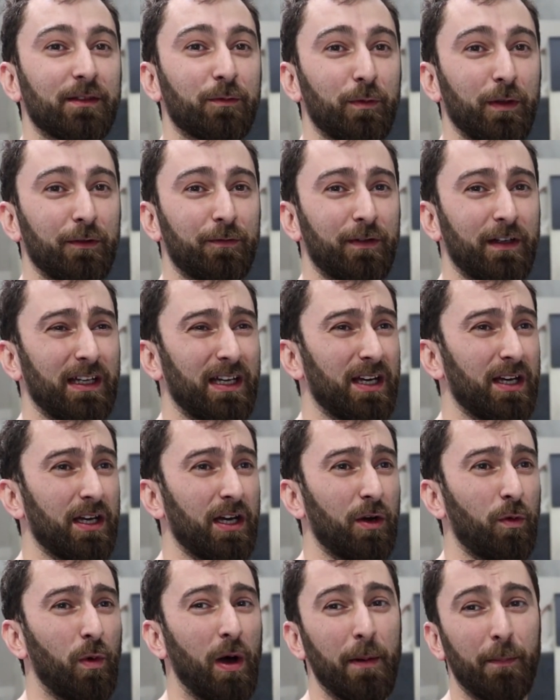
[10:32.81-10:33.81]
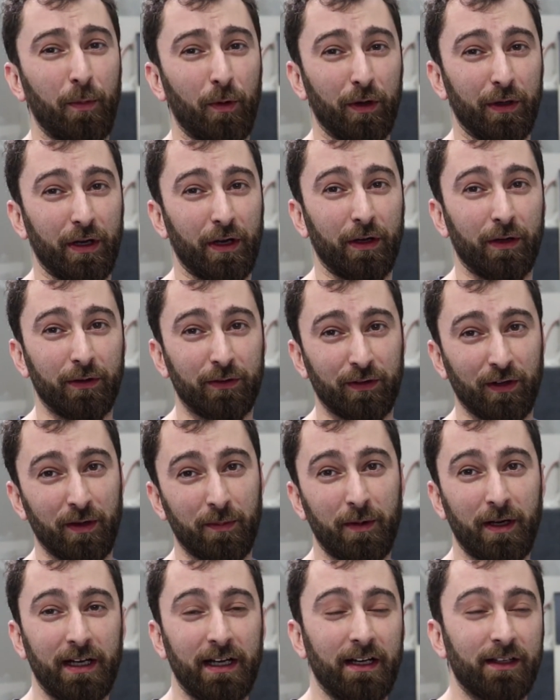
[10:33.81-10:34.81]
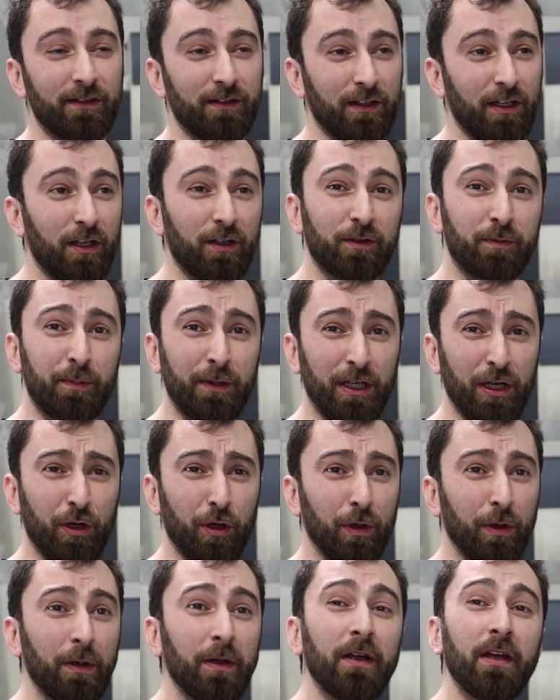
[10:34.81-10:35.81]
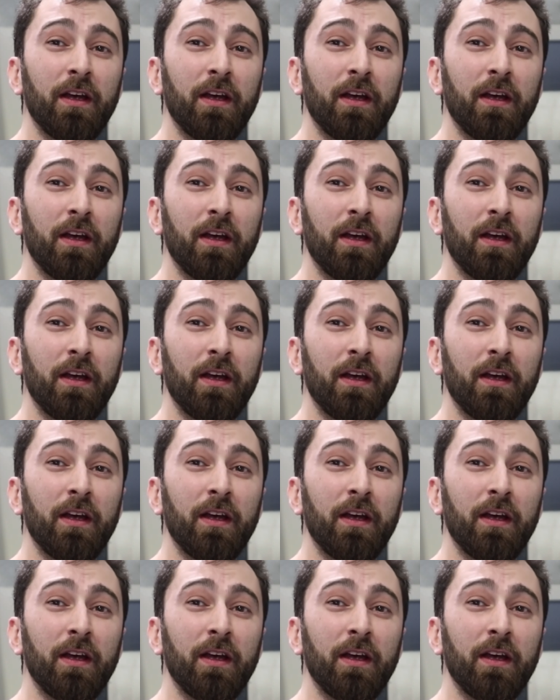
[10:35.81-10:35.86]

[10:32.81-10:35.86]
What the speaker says: with a 1.0 turbine housing. It's pretty good.